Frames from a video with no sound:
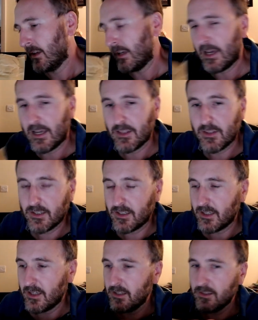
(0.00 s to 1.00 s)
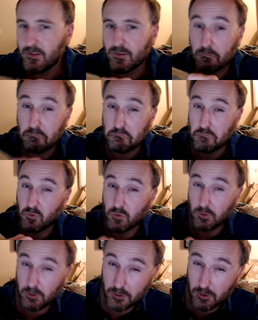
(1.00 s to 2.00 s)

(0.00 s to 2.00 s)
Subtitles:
And this is this was